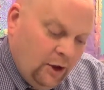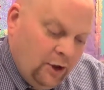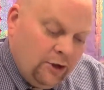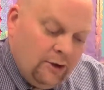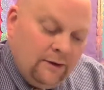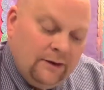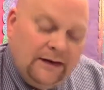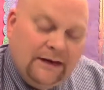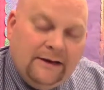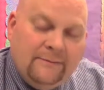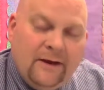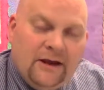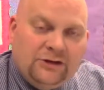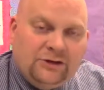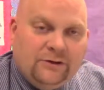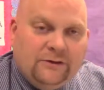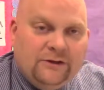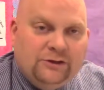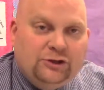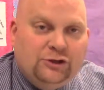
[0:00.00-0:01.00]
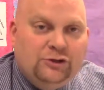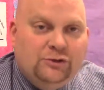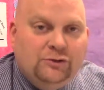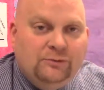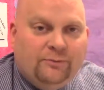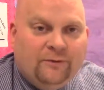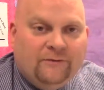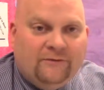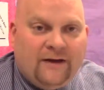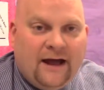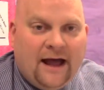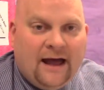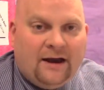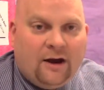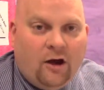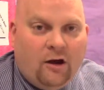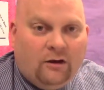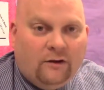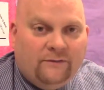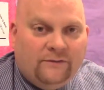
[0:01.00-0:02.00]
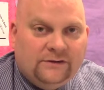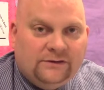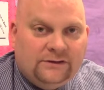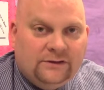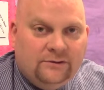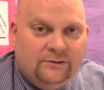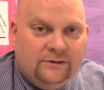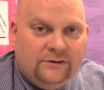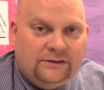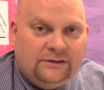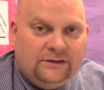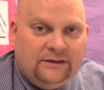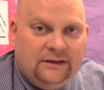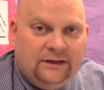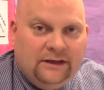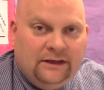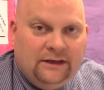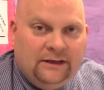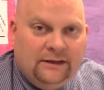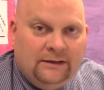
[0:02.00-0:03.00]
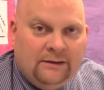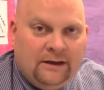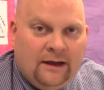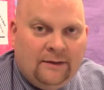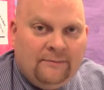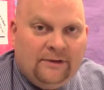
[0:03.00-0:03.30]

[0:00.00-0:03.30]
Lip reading: You need to make sure that you provide all of the students the